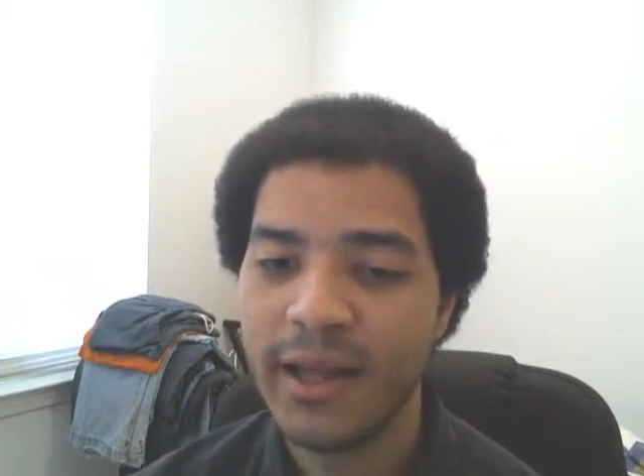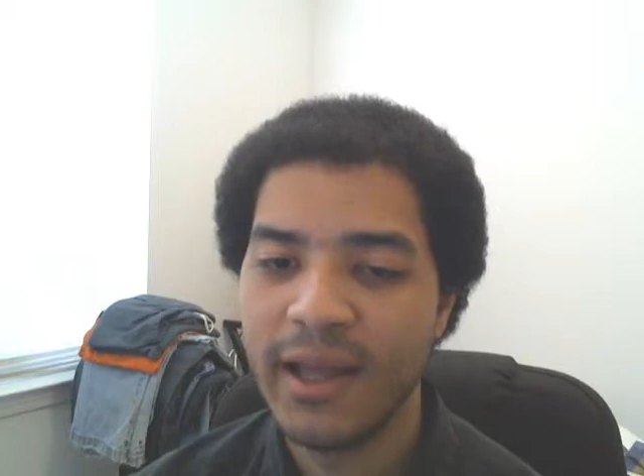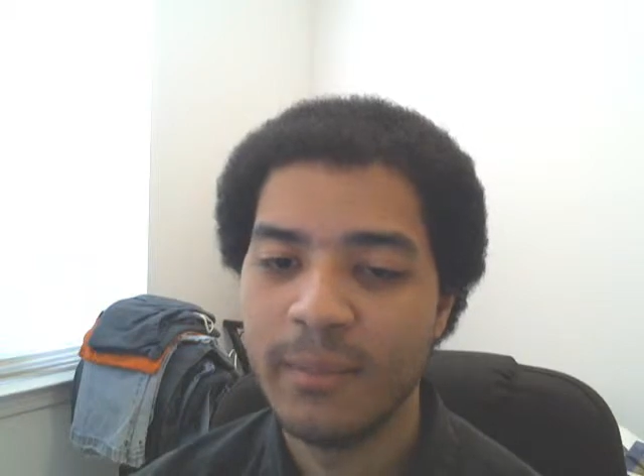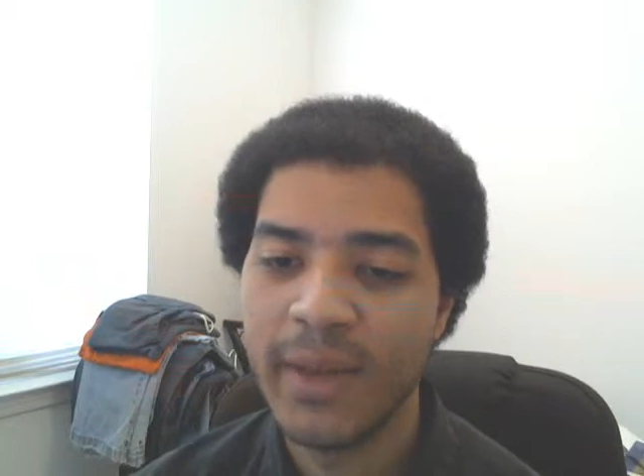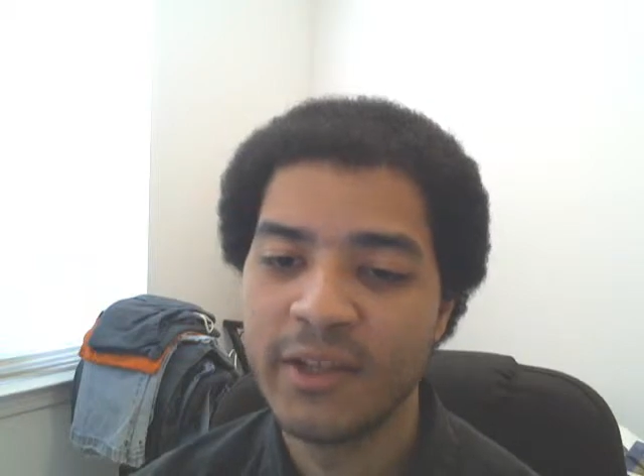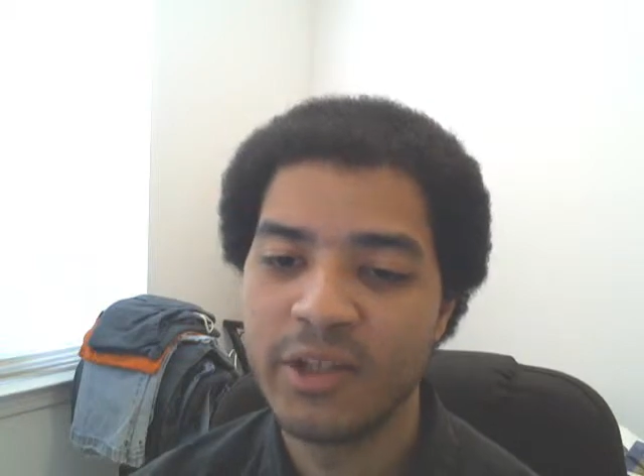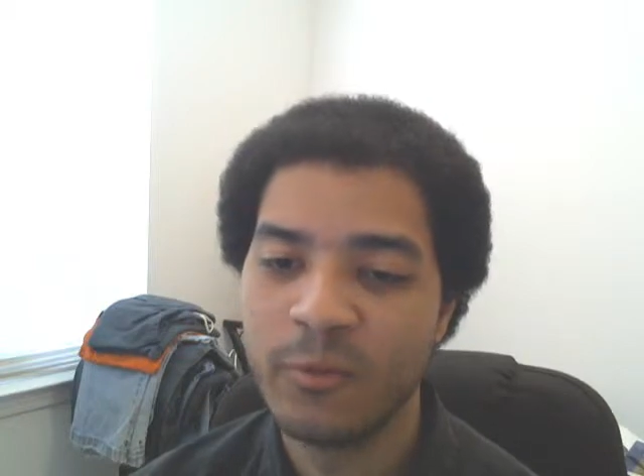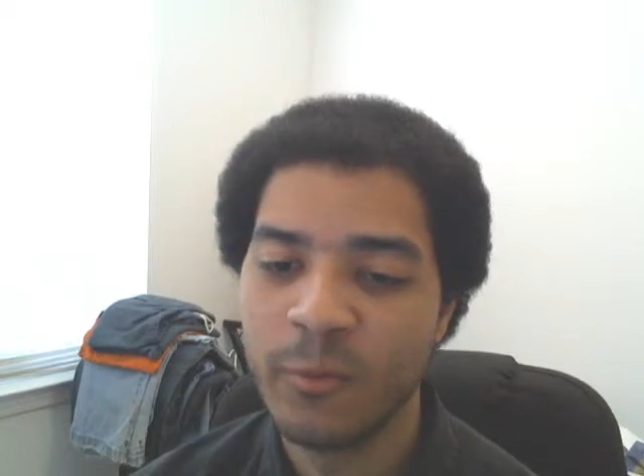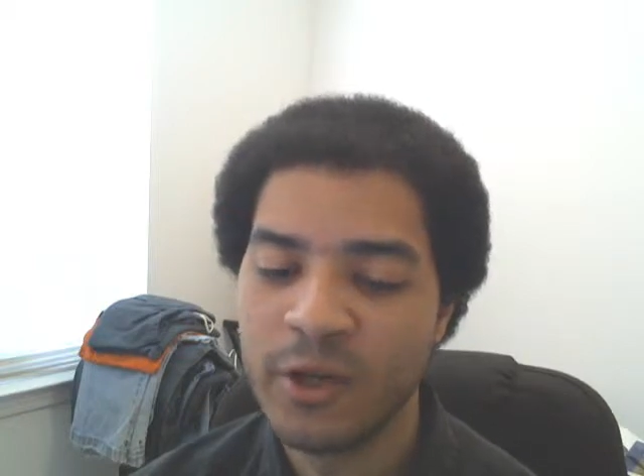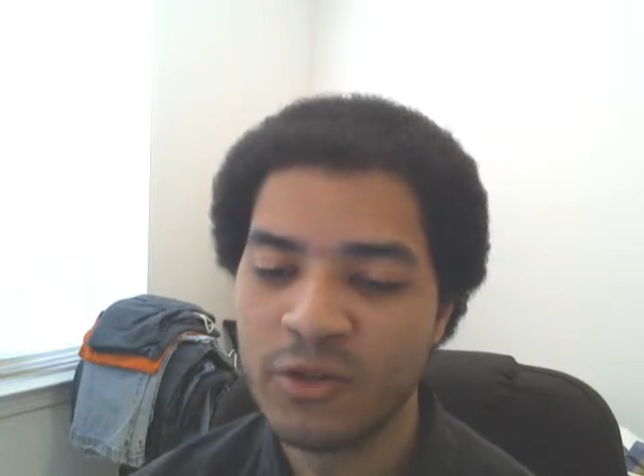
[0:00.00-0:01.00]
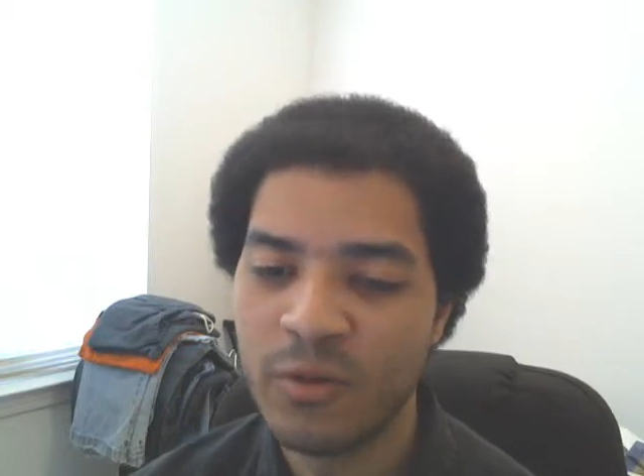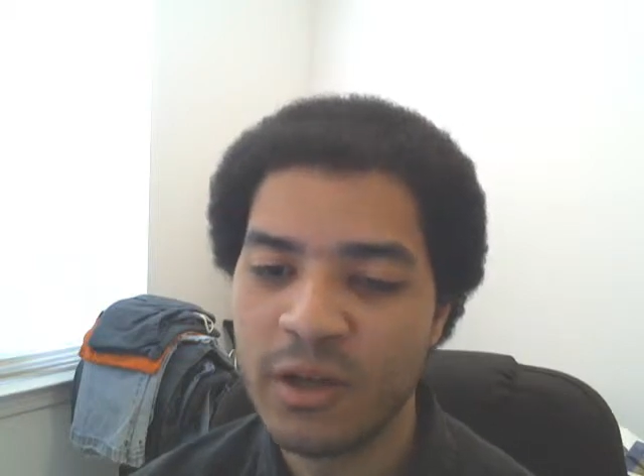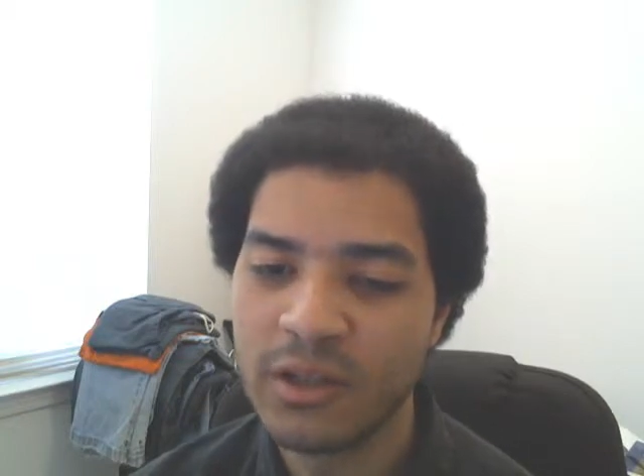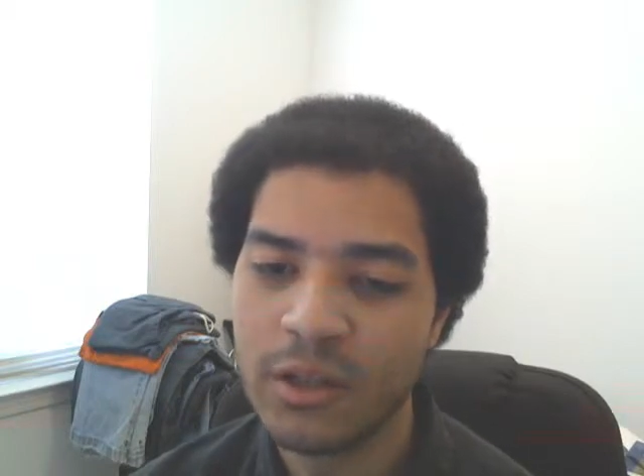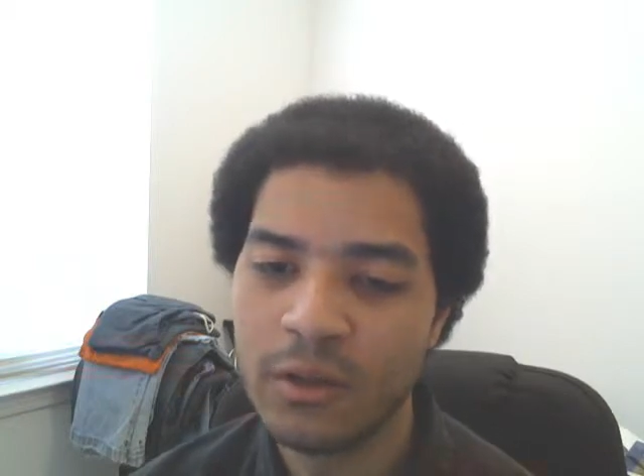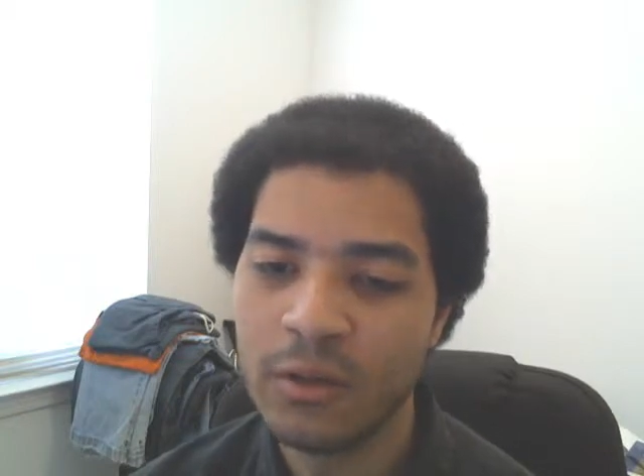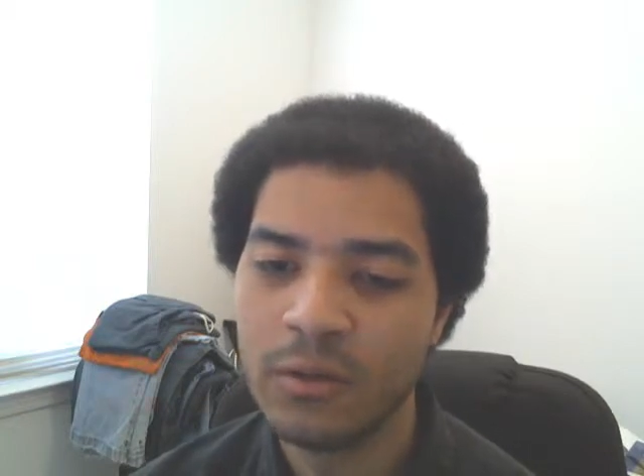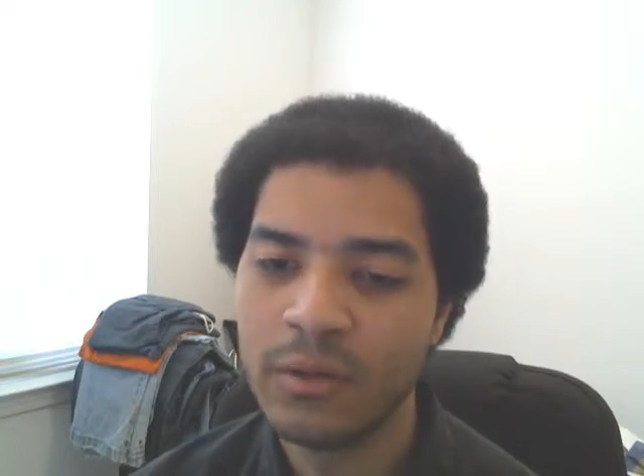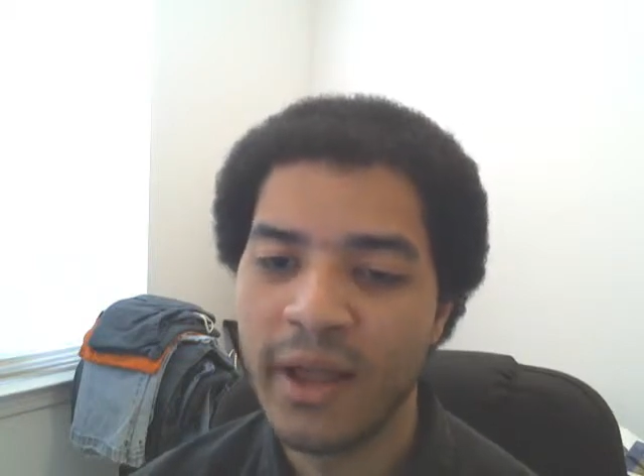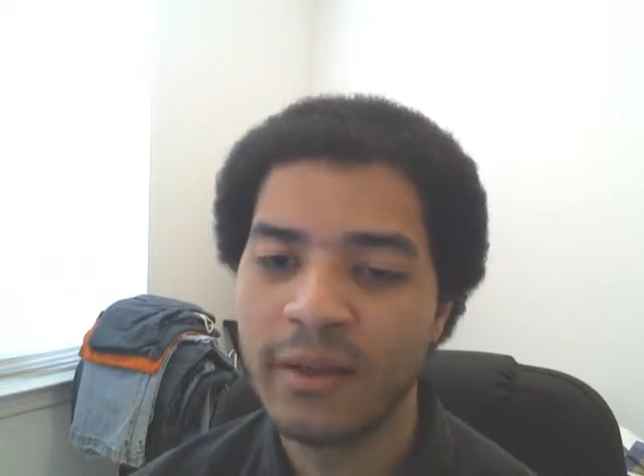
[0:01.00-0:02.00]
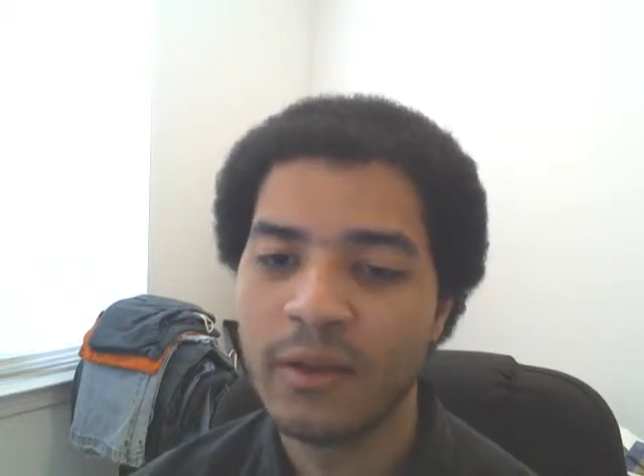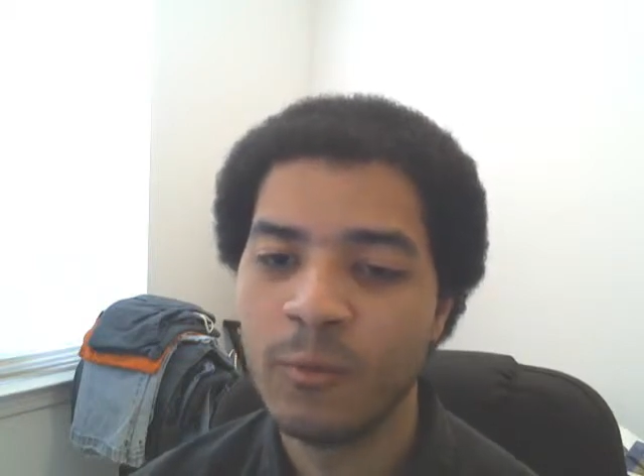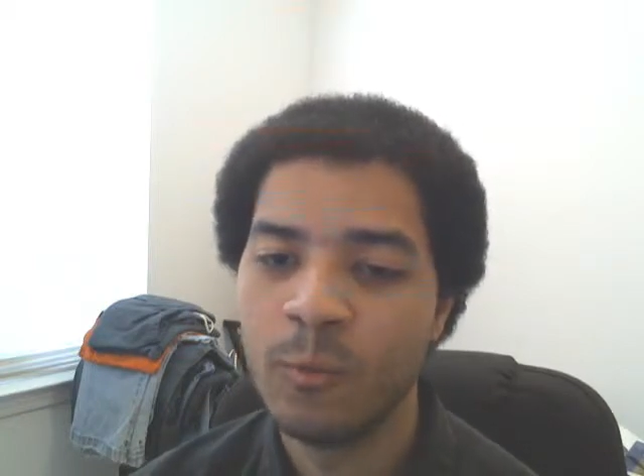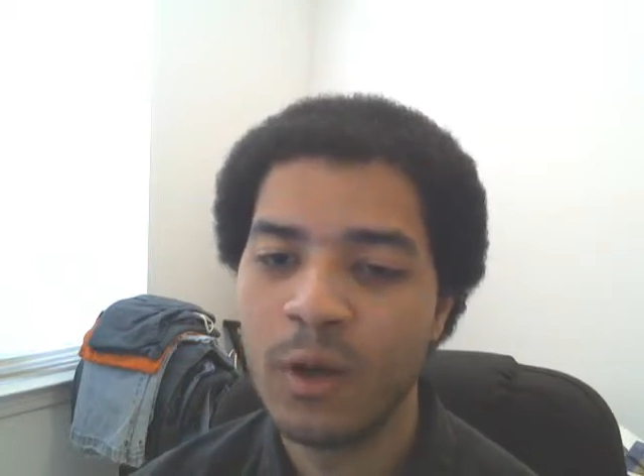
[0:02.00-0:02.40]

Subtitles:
a Mexican restaurant, so like the